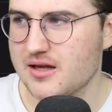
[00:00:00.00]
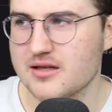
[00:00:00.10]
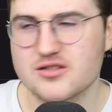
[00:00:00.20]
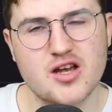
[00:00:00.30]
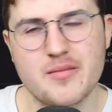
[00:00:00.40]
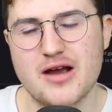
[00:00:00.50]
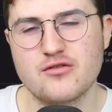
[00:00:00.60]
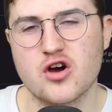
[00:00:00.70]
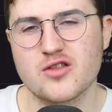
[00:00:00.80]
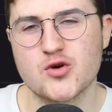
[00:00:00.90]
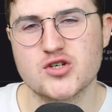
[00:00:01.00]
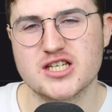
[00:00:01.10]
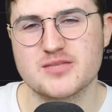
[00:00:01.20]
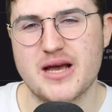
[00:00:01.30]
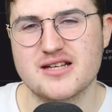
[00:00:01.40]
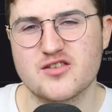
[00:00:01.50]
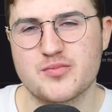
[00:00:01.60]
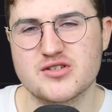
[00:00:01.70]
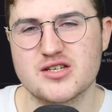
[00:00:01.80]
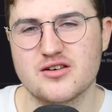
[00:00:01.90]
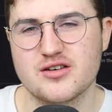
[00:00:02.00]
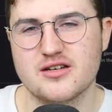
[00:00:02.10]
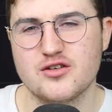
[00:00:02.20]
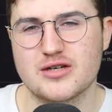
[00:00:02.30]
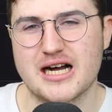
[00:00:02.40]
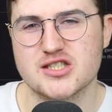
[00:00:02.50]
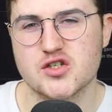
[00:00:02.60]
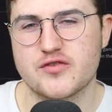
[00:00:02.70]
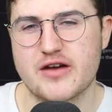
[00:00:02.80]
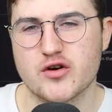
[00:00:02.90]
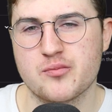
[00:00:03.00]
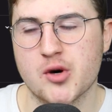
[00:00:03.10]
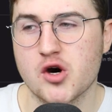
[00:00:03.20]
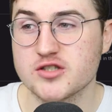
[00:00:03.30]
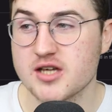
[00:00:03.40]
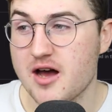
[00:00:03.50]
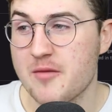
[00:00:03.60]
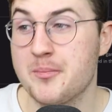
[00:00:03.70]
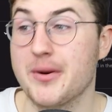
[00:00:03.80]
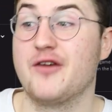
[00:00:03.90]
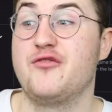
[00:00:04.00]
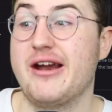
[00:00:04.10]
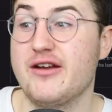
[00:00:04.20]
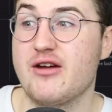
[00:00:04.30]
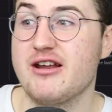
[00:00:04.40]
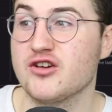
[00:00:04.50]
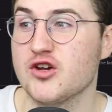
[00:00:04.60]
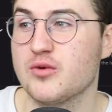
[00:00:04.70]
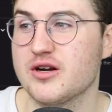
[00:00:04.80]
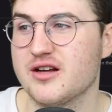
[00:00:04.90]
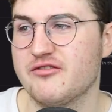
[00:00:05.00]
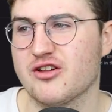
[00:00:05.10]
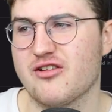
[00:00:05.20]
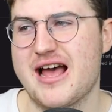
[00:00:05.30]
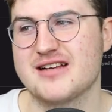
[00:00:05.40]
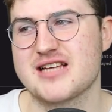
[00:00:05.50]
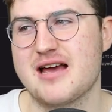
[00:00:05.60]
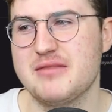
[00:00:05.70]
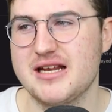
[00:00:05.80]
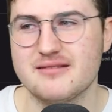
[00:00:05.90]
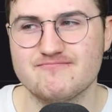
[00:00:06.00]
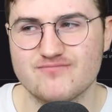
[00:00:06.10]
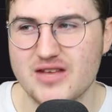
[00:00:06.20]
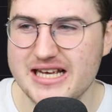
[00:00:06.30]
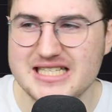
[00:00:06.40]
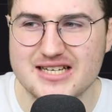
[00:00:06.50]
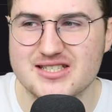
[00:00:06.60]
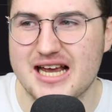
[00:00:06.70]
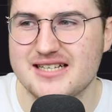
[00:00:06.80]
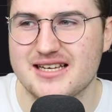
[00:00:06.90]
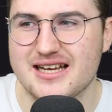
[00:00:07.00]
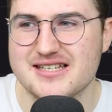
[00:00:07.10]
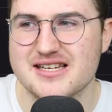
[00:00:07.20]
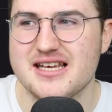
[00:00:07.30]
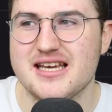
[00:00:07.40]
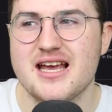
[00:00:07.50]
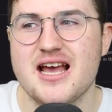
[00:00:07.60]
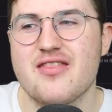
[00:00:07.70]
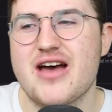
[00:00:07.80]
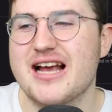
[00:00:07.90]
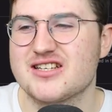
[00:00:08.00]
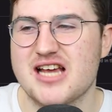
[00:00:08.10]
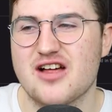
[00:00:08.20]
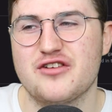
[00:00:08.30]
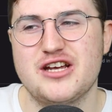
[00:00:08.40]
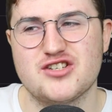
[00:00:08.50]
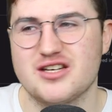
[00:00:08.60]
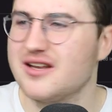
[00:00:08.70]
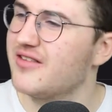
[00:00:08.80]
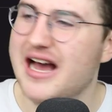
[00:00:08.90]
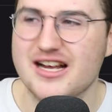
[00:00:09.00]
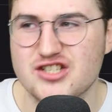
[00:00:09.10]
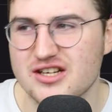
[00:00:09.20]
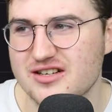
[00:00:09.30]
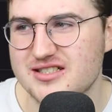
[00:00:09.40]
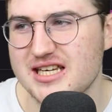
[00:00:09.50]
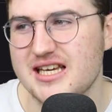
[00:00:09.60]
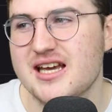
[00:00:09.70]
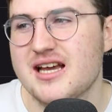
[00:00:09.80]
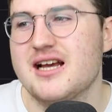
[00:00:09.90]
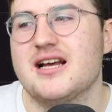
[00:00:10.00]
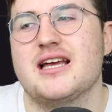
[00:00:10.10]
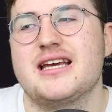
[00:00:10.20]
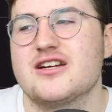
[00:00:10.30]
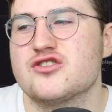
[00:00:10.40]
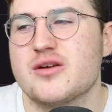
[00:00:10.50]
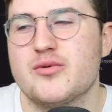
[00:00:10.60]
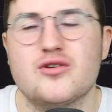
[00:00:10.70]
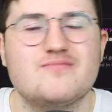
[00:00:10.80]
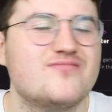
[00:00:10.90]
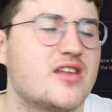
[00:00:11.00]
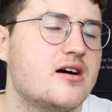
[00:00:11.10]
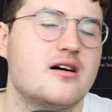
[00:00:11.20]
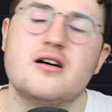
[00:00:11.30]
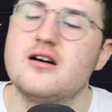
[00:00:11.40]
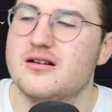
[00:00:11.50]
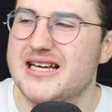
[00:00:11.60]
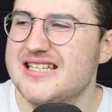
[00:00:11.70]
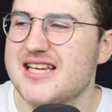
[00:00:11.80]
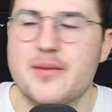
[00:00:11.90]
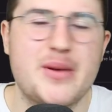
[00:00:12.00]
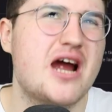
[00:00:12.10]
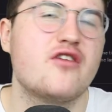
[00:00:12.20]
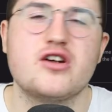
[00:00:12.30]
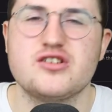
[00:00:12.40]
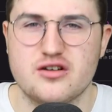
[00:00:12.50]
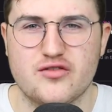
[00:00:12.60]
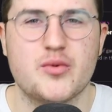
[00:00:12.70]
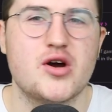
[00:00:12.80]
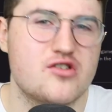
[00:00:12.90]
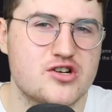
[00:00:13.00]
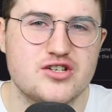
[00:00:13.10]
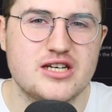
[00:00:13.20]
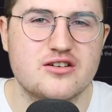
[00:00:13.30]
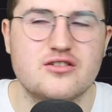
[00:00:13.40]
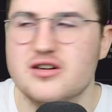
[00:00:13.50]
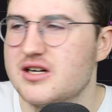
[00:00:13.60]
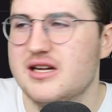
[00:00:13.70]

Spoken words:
Somehow not the most expensive Brazilian Newcastle have ever bought, but a very, very good one nonetheless. I mean, he's exciting, isn't he? That acceleration, that agility, he can dribble. Oh, he's like a better version of the boy Rodrigo,